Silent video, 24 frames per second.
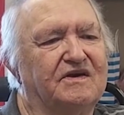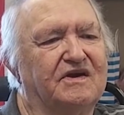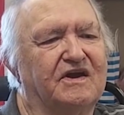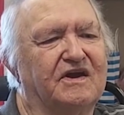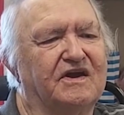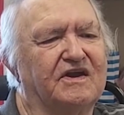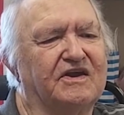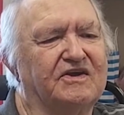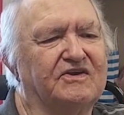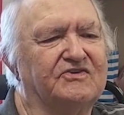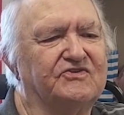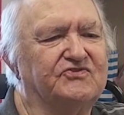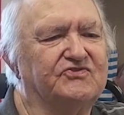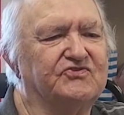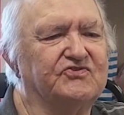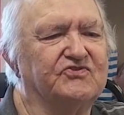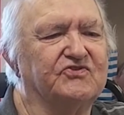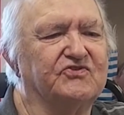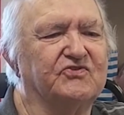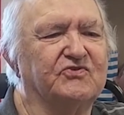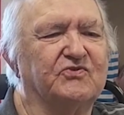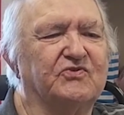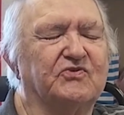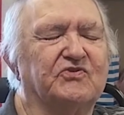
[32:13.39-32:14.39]
got
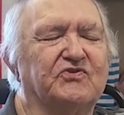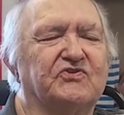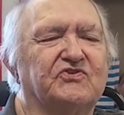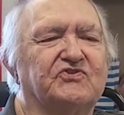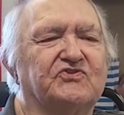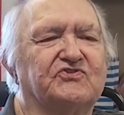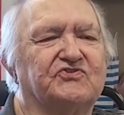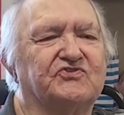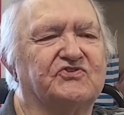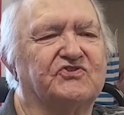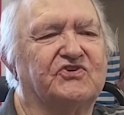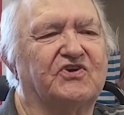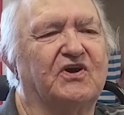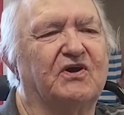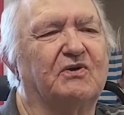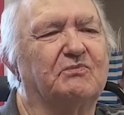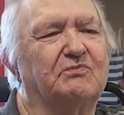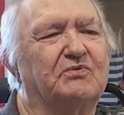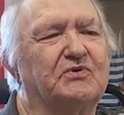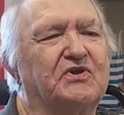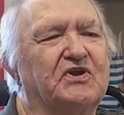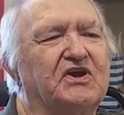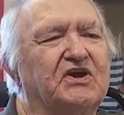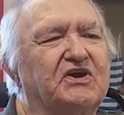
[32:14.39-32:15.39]
into it with his
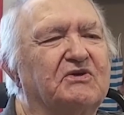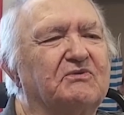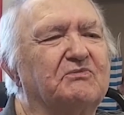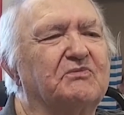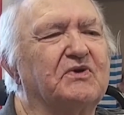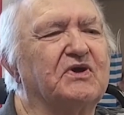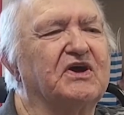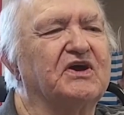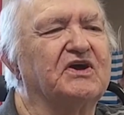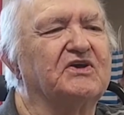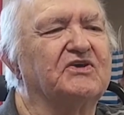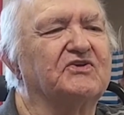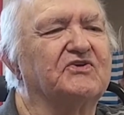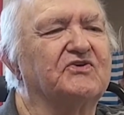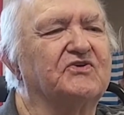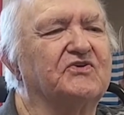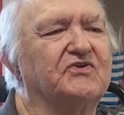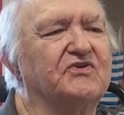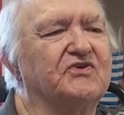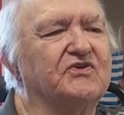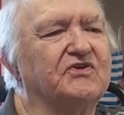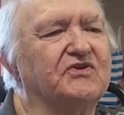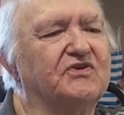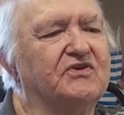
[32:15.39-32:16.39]
company
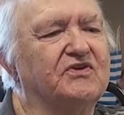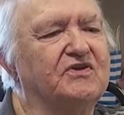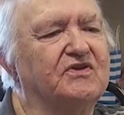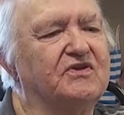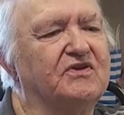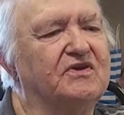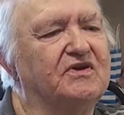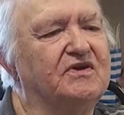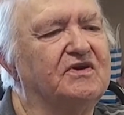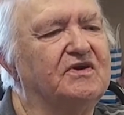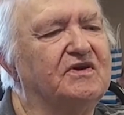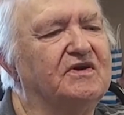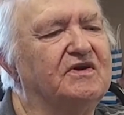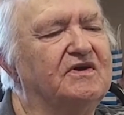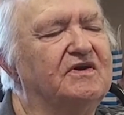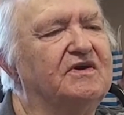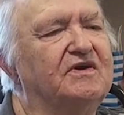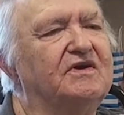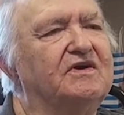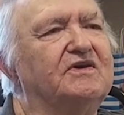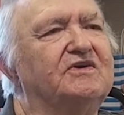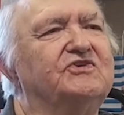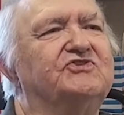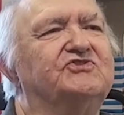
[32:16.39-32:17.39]
commander and
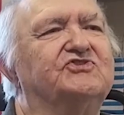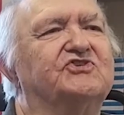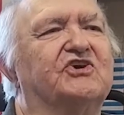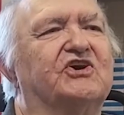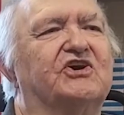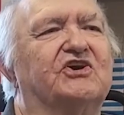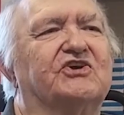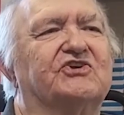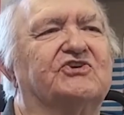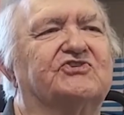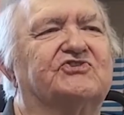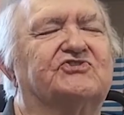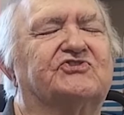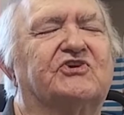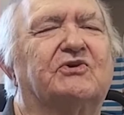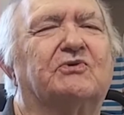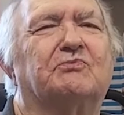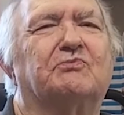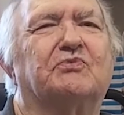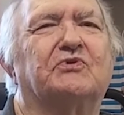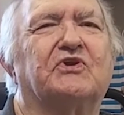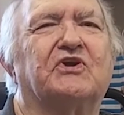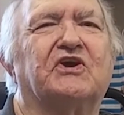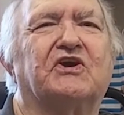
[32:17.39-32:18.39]
he shot his
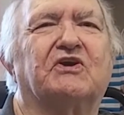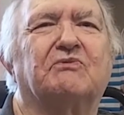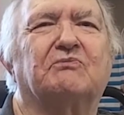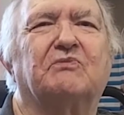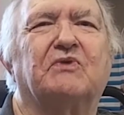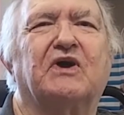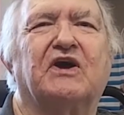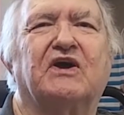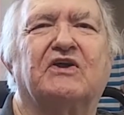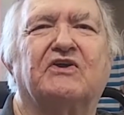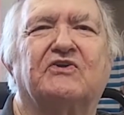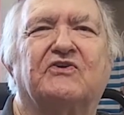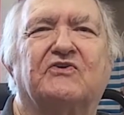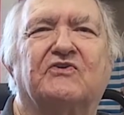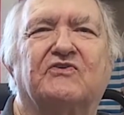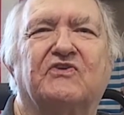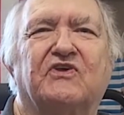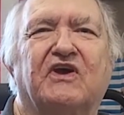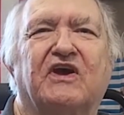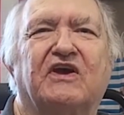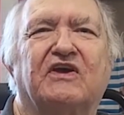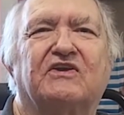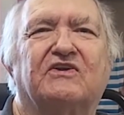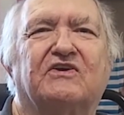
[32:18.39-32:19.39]
company commander
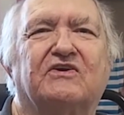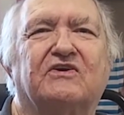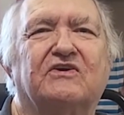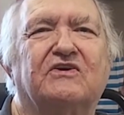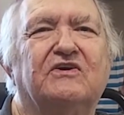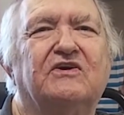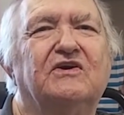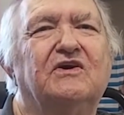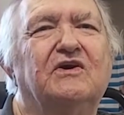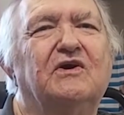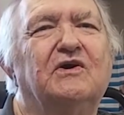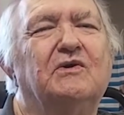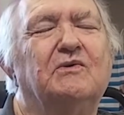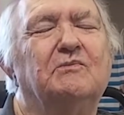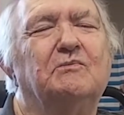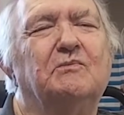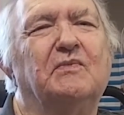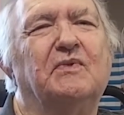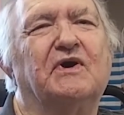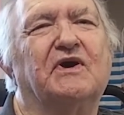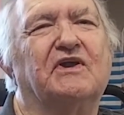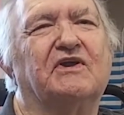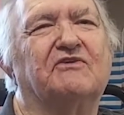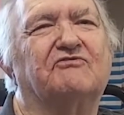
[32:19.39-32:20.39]
and they had to
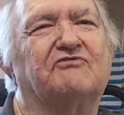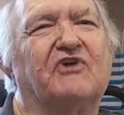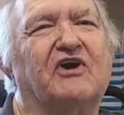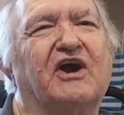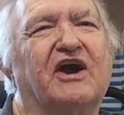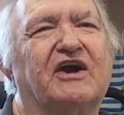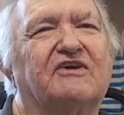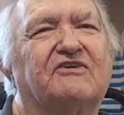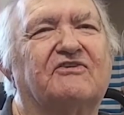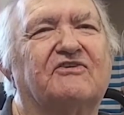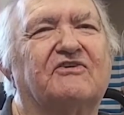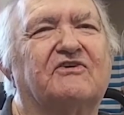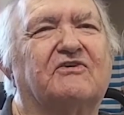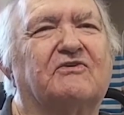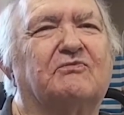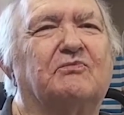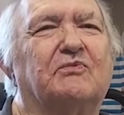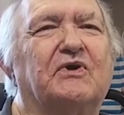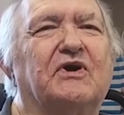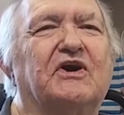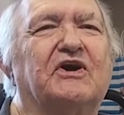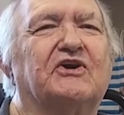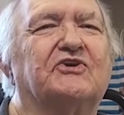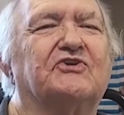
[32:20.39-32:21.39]
medevac the
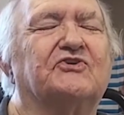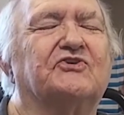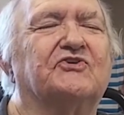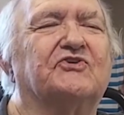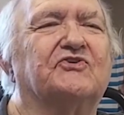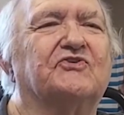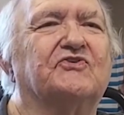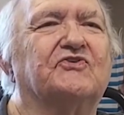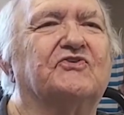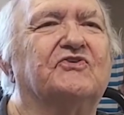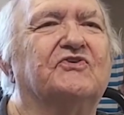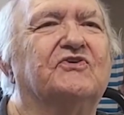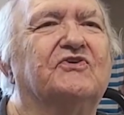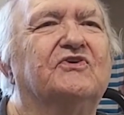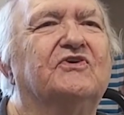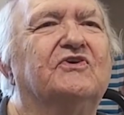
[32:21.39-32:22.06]
commander